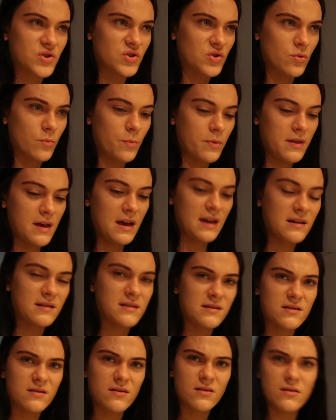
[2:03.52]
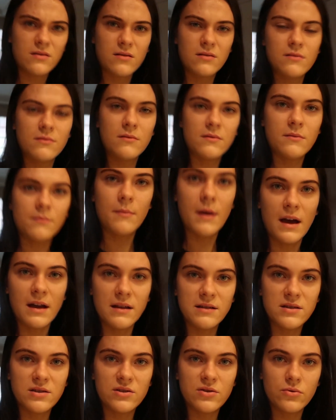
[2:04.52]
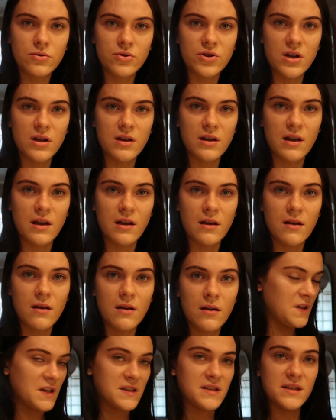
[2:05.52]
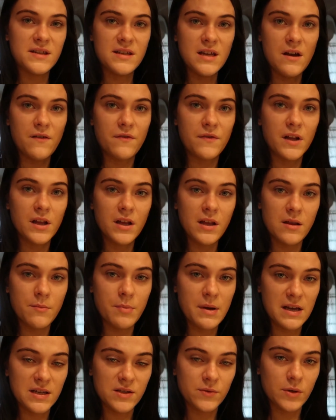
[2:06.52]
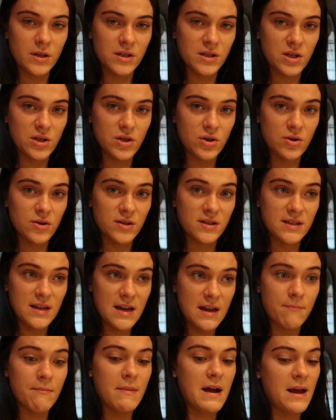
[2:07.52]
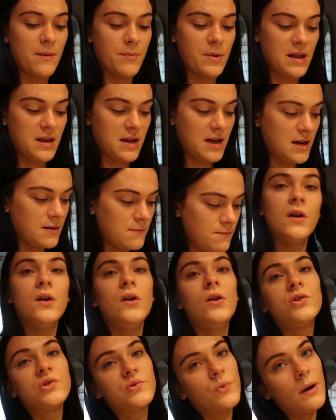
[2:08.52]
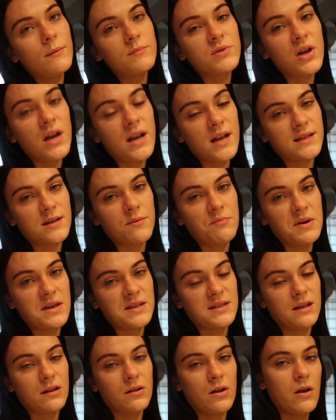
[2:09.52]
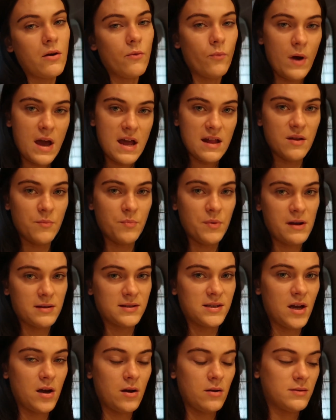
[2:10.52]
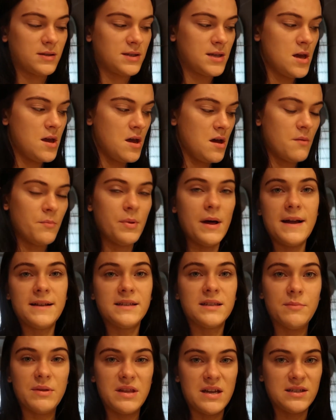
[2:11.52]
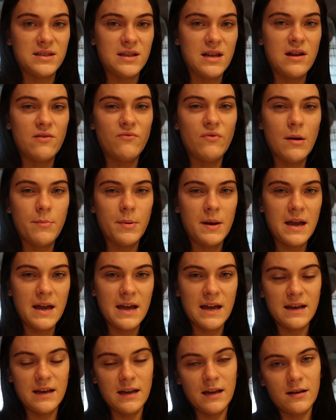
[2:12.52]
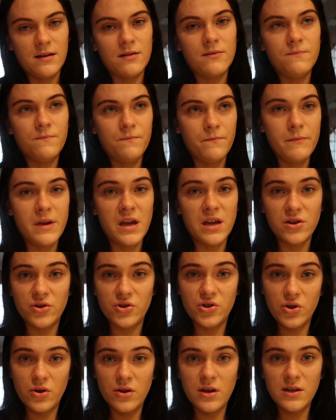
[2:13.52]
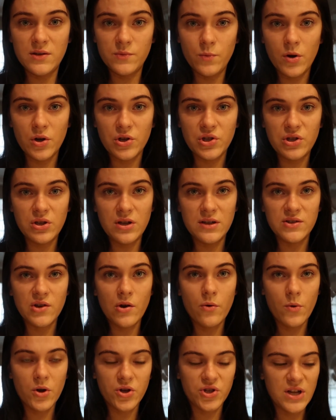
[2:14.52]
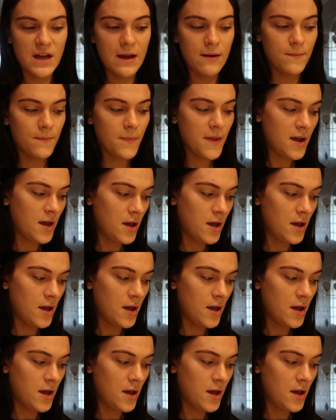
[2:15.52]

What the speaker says: soap things. Oh, my hand's so shaky. This is definitely the best one to use in my opinion. So what I'm doing is I'm basically wetting the bristles, applying some of this in it, rubbing it in, and making sure that it's all washed out.